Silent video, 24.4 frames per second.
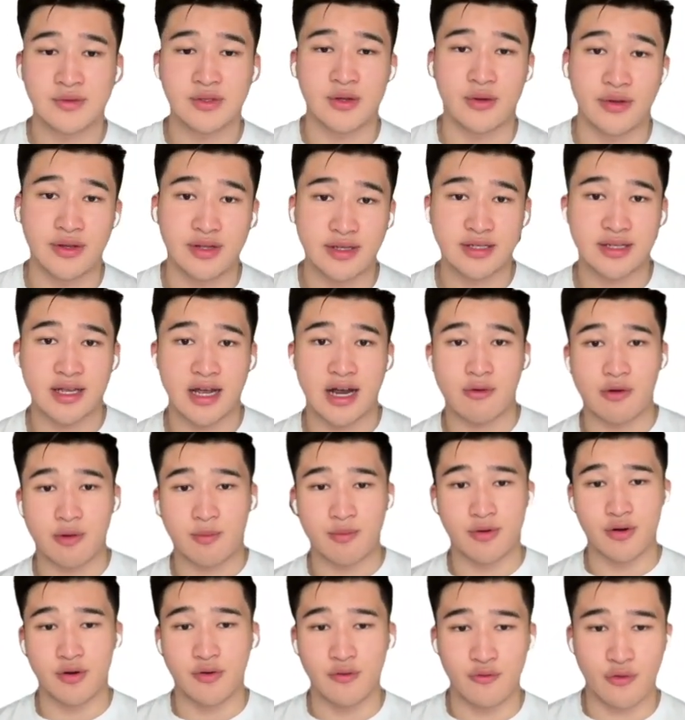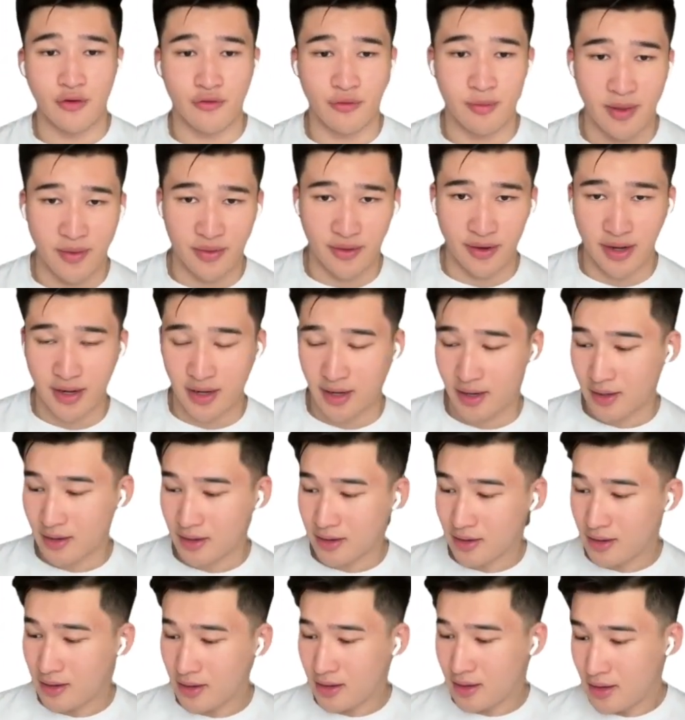So this is how we prove with method A.
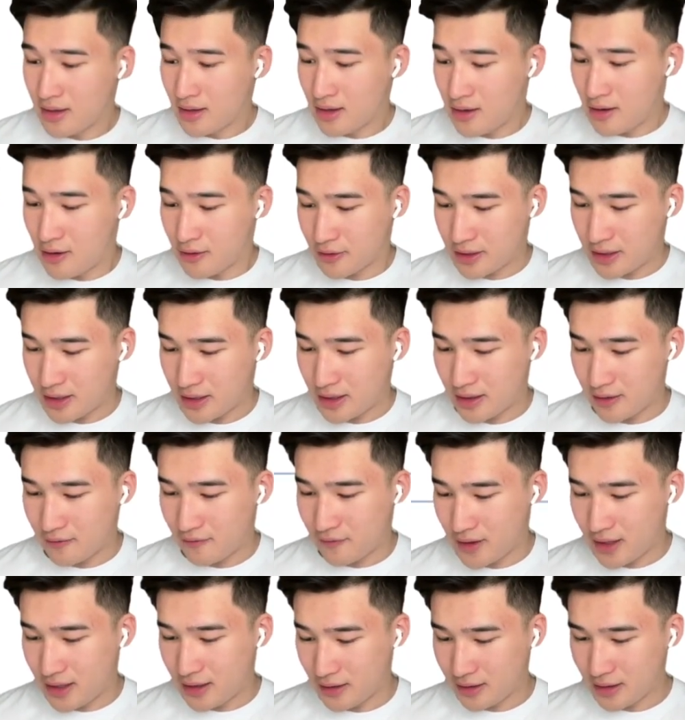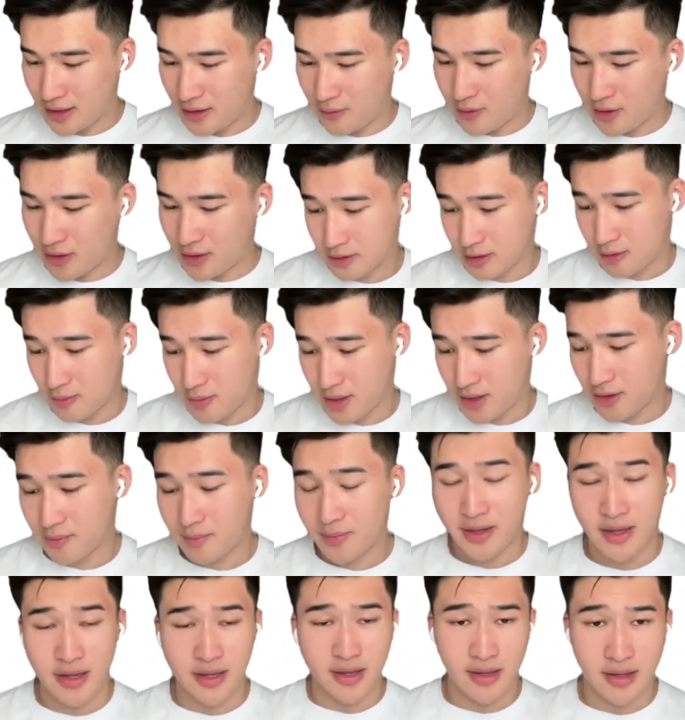Okay, and finally, so
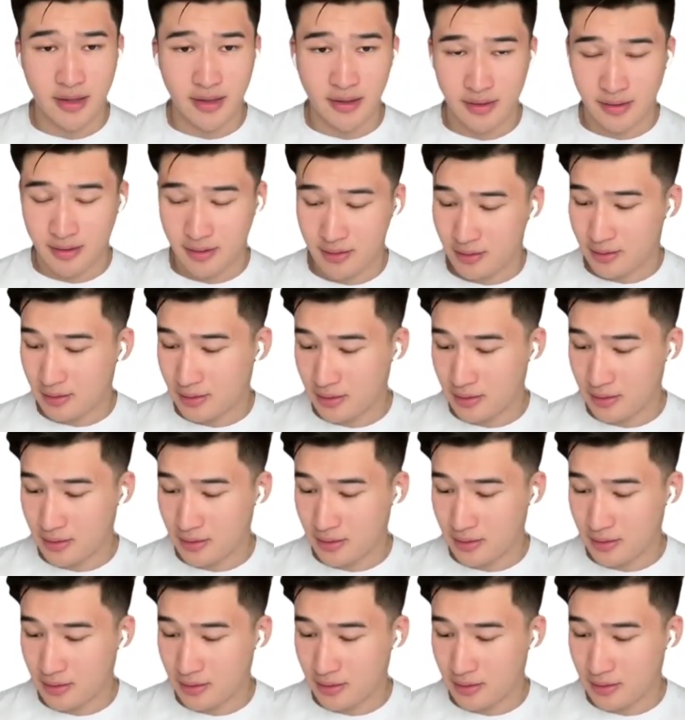method B,